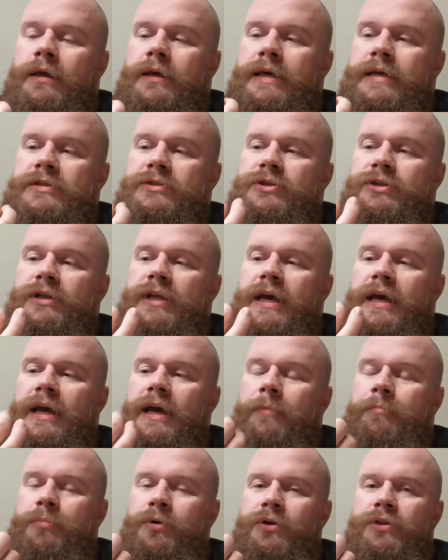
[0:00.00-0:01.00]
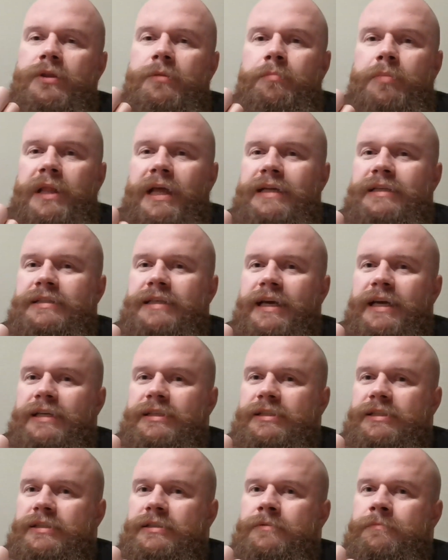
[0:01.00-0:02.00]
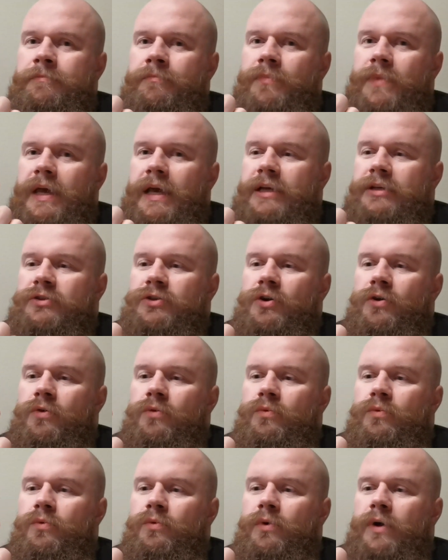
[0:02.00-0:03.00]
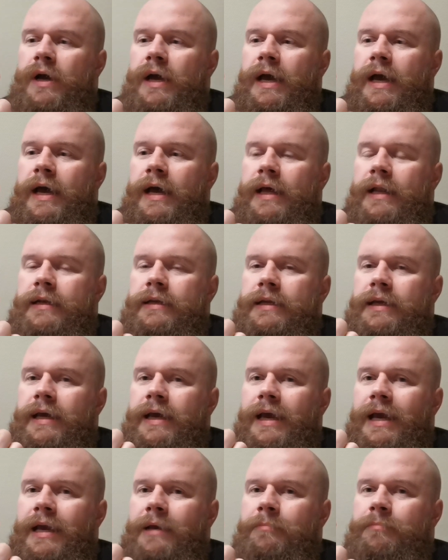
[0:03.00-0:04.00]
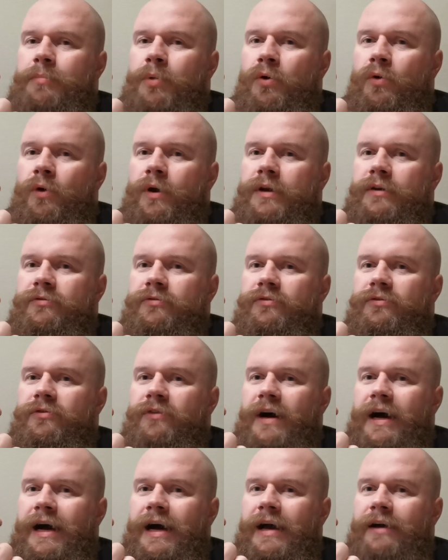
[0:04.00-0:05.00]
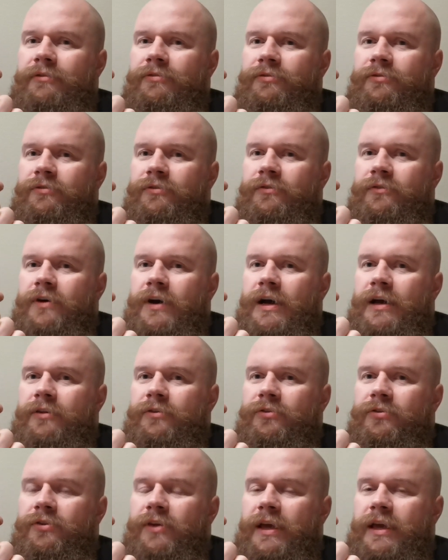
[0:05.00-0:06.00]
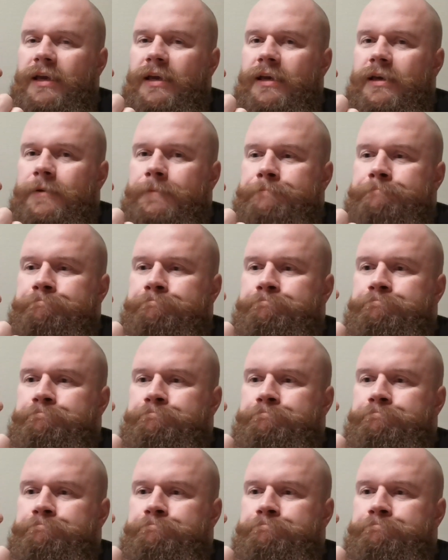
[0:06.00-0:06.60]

Yesterday I put the Plantation XO at 8.5, I think.